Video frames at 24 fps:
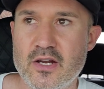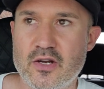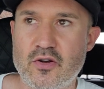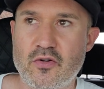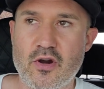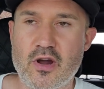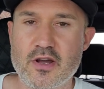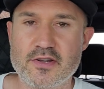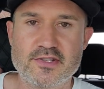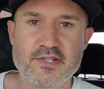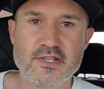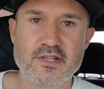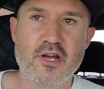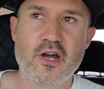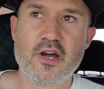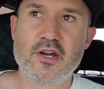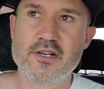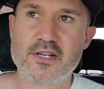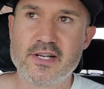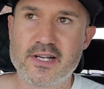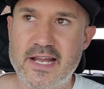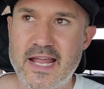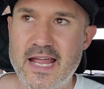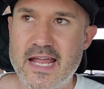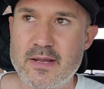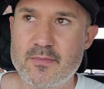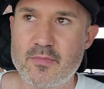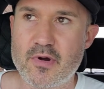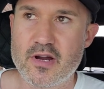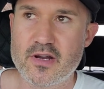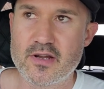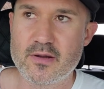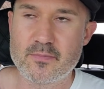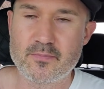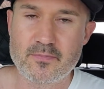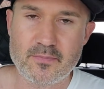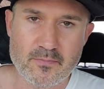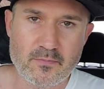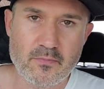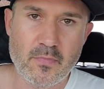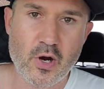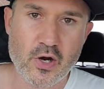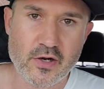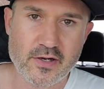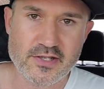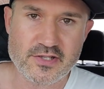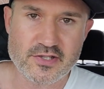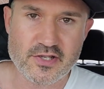crossing the 100K
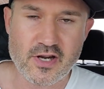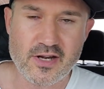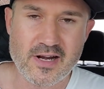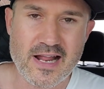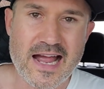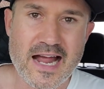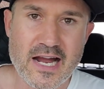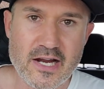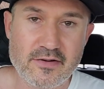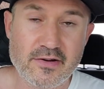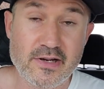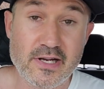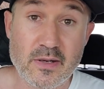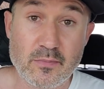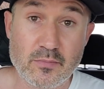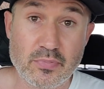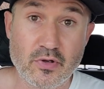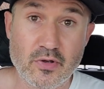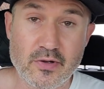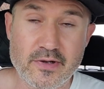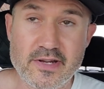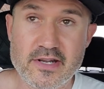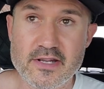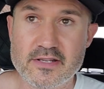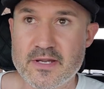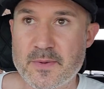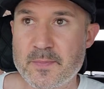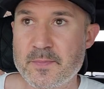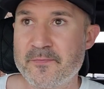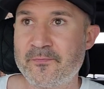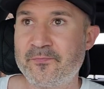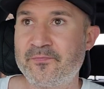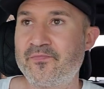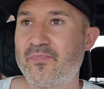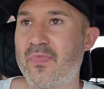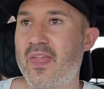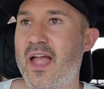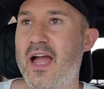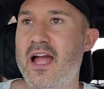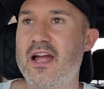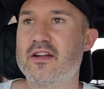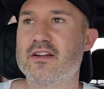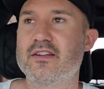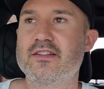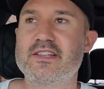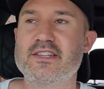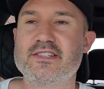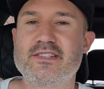mark start hiring employees,
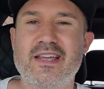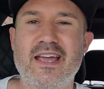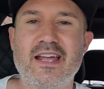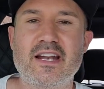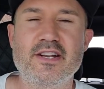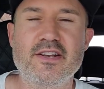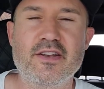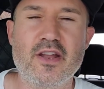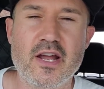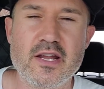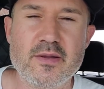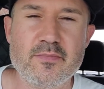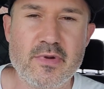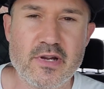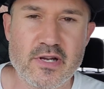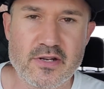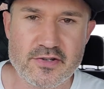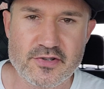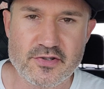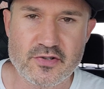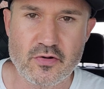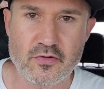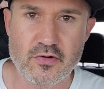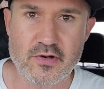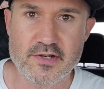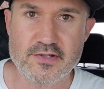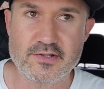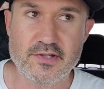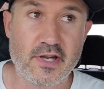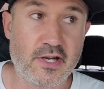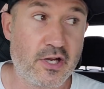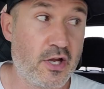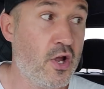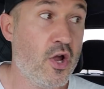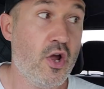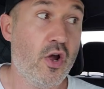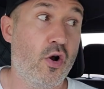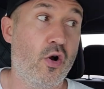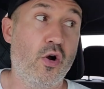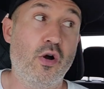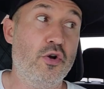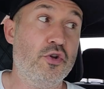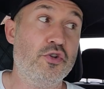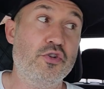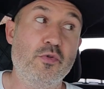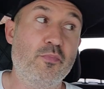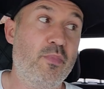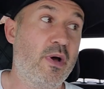I heard these kind of nightmare stories like,
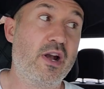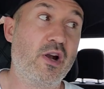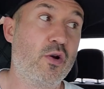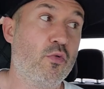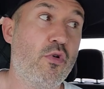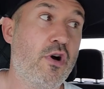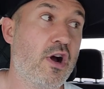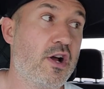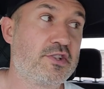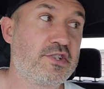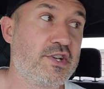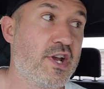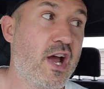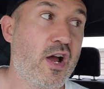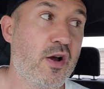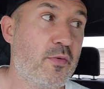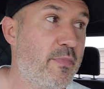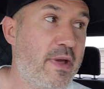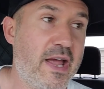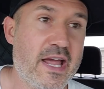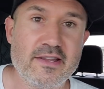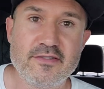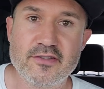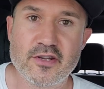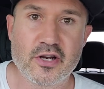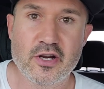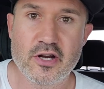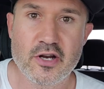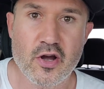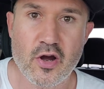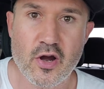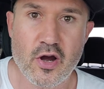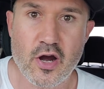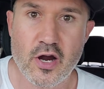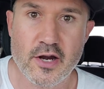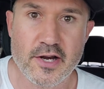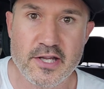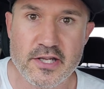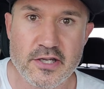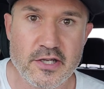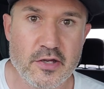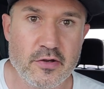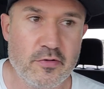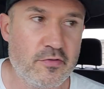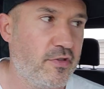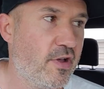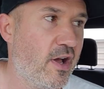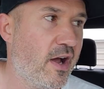oh, you better watch out, man. They're going to audit
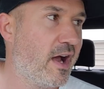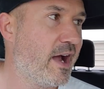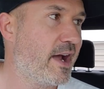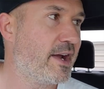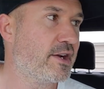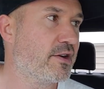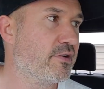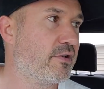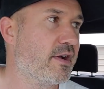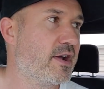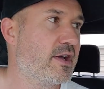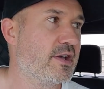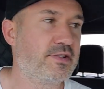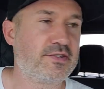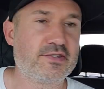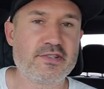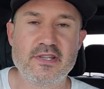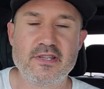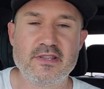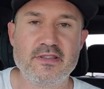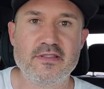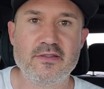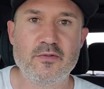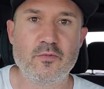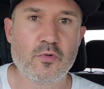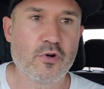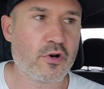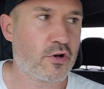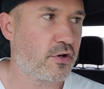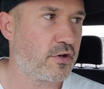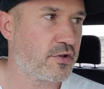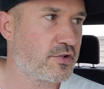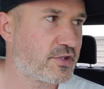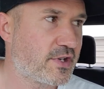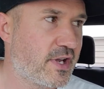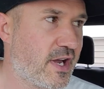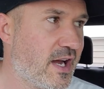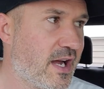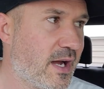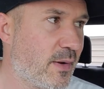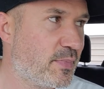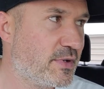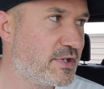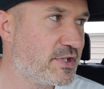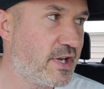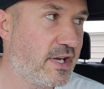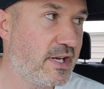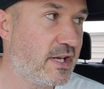you, the IRS and the workers'
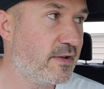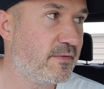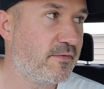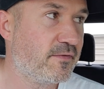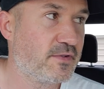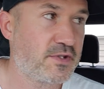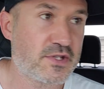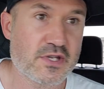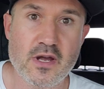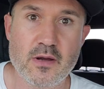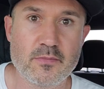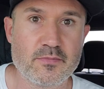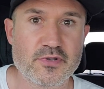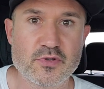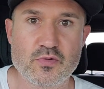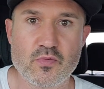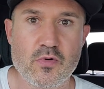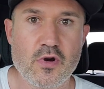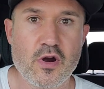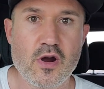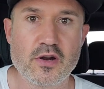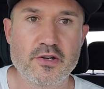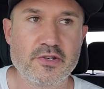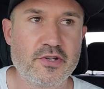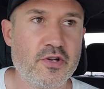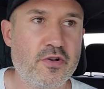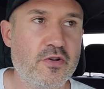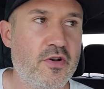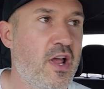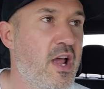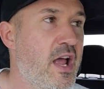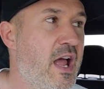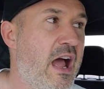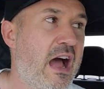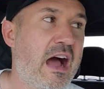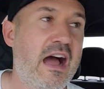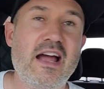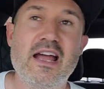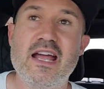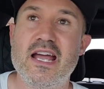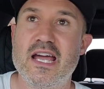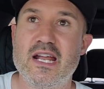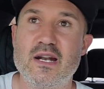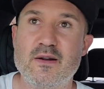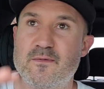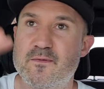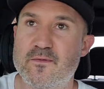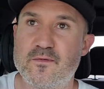comp. And, and if something's wrong, dude, I
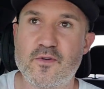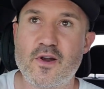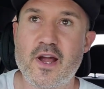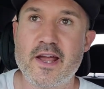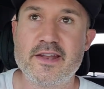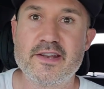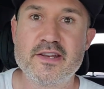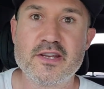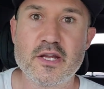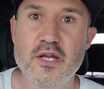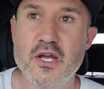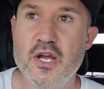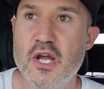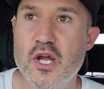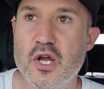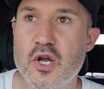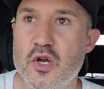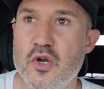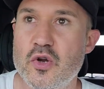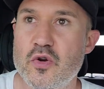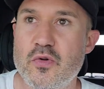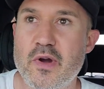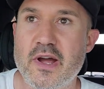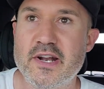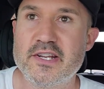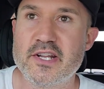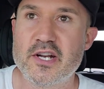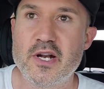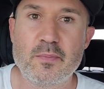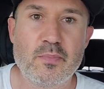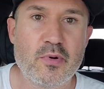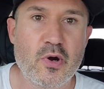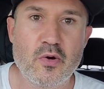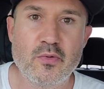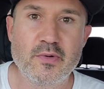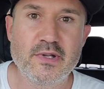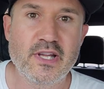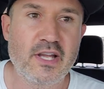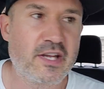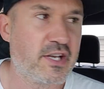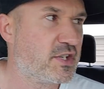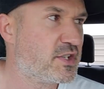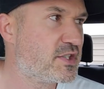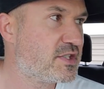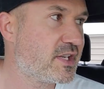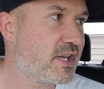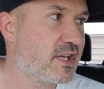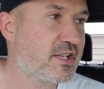had a friend who ended up owing
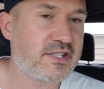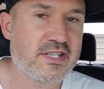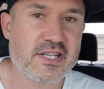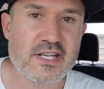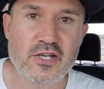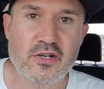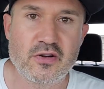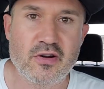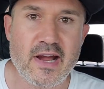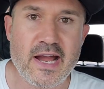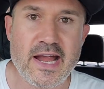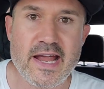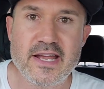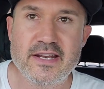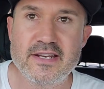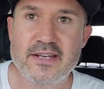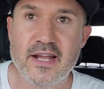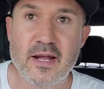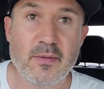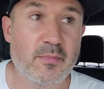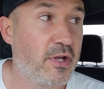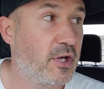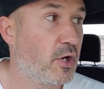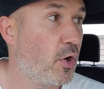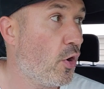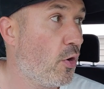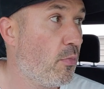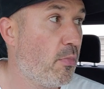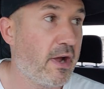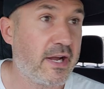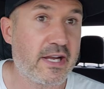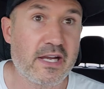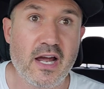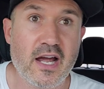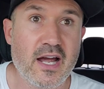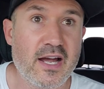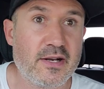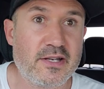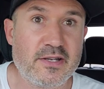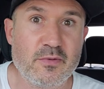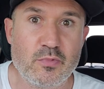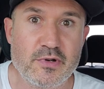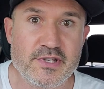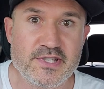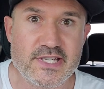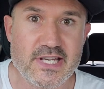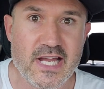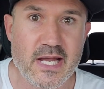like 60 grand. I'm like, oh my God,
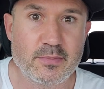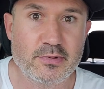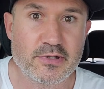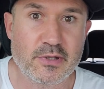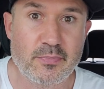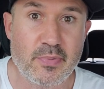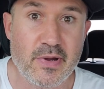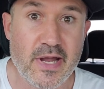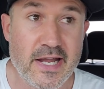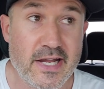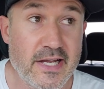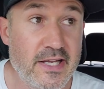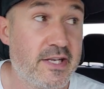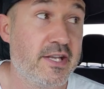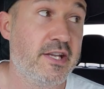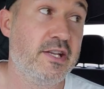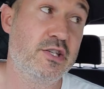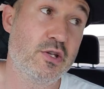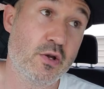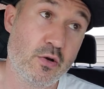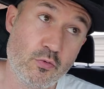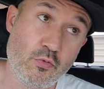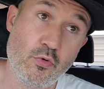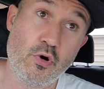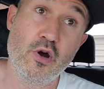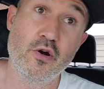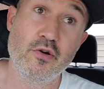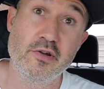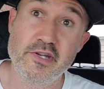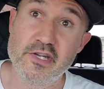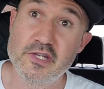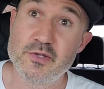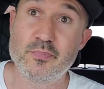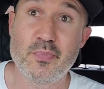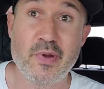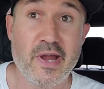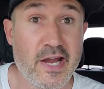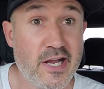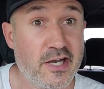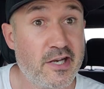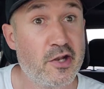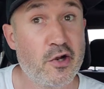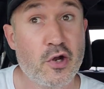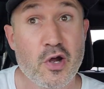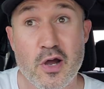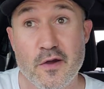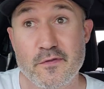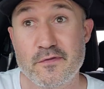was he able to pay it? He's like, well, he's
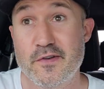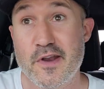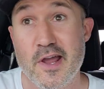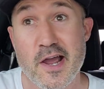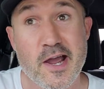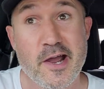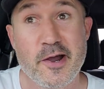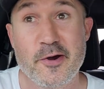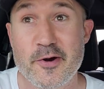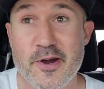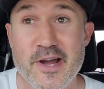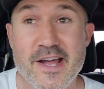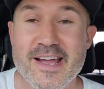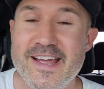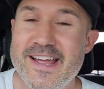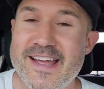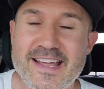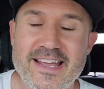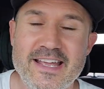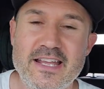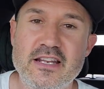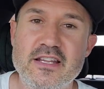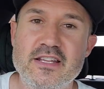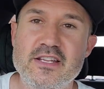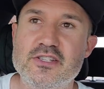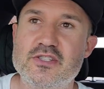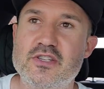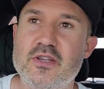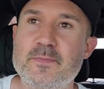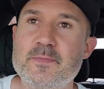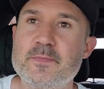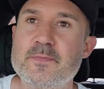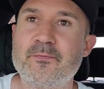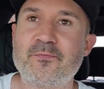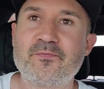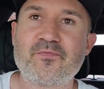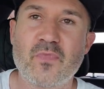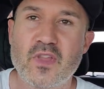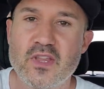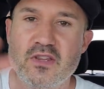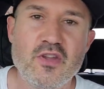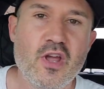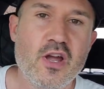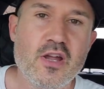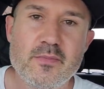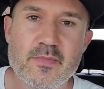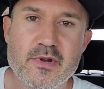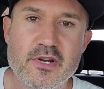paying it off now. And these
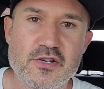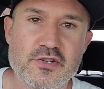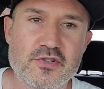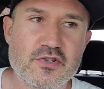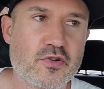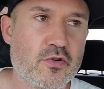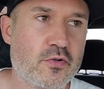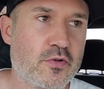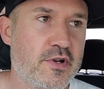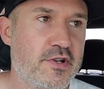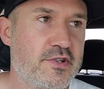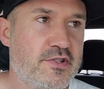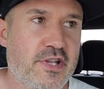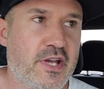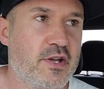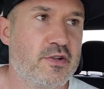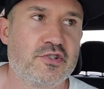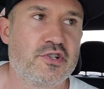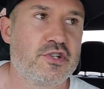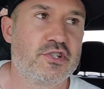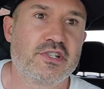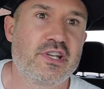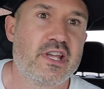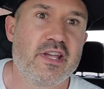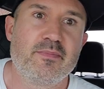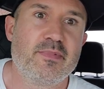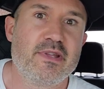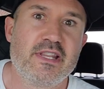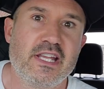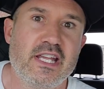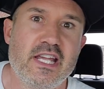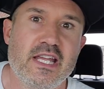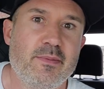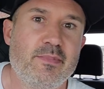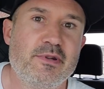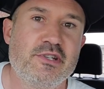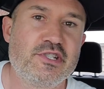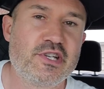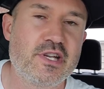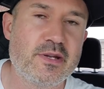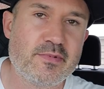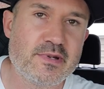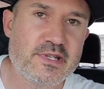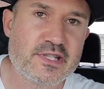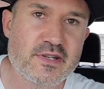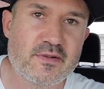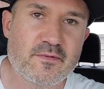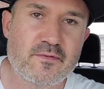nightmare stories that just give me the heebie
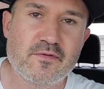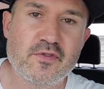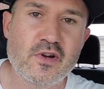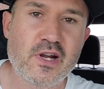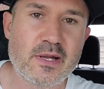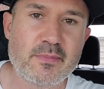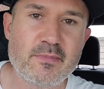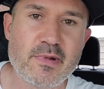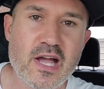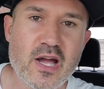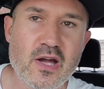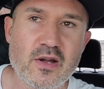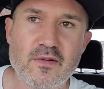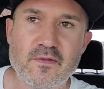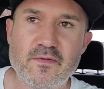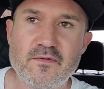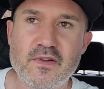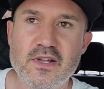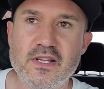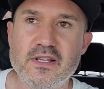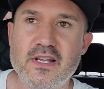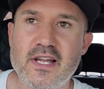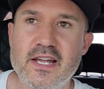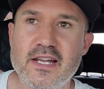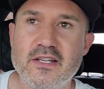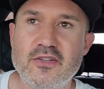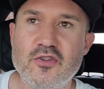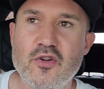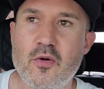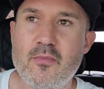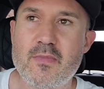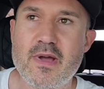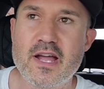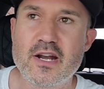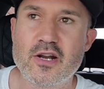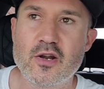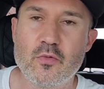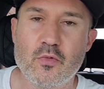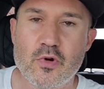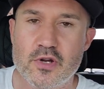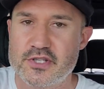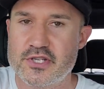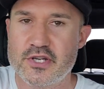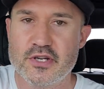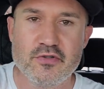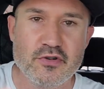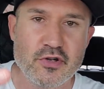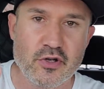jeebies and freak me out and feel like no matter
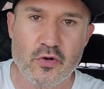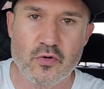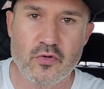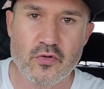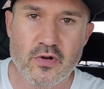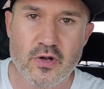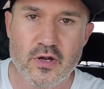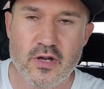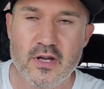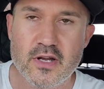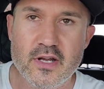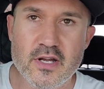what you do,